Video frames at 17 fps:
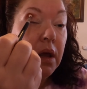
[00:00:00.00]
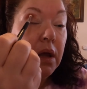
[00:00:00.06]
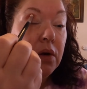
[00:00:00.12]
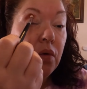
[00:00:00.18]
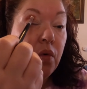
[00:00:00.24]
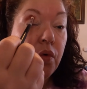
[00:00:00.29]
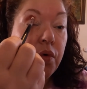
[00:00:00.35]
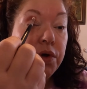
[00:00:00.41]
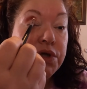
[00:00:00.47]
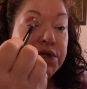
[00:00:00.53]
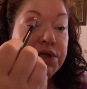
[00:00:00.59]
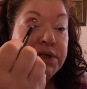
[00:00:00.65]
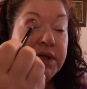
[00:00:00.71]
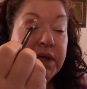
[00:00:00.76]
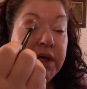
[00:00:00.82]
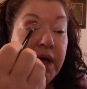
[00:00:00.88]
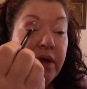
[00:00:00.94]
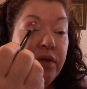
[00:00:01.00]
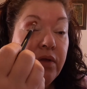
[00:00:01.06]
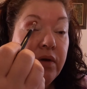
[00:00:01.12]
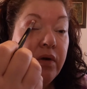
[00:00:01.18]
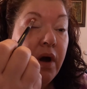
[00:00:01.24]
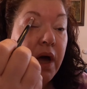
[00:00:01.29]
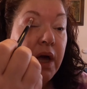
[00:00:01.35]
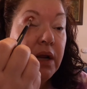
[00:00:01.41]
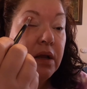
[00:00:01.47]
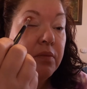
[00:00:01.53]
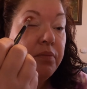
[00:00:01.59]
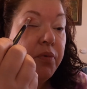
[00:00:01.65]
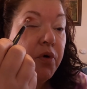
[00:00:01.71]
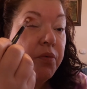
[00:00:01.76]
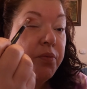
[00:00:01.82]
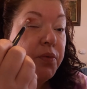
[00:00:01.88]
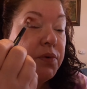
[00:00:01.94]
and oranges together. I
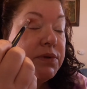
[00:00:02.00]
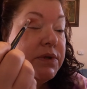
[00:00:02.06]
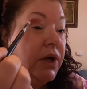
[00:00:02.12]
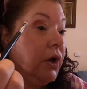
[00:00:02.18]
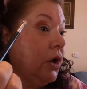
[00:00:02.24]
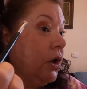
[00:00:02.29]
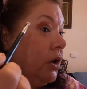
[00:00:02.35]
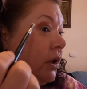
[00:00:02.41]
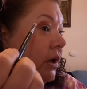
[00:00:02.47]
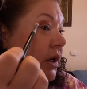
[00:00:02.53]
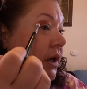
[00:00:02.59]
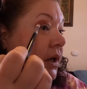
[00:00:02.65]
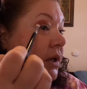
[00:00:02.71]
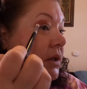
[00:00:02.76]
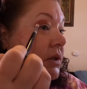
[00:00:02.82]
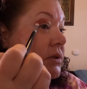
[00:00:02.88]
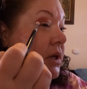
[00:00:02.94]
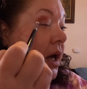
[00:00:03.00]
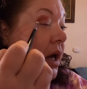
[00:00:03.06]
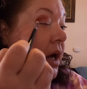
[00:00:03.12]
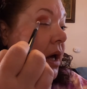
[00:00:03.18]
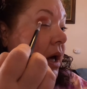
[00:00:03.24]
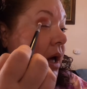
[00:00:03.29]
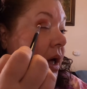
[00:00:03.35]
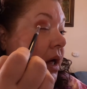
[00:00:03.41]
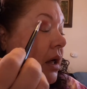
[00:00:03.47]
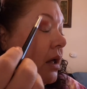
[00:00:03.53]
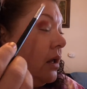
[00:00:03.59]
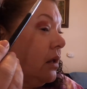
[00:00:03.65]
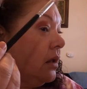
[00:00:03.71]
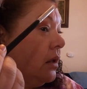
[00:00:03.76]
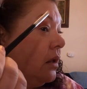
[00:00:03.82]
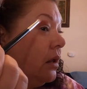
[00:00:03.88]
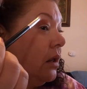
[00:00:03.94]
love purples and greens.
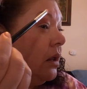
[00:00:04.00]
When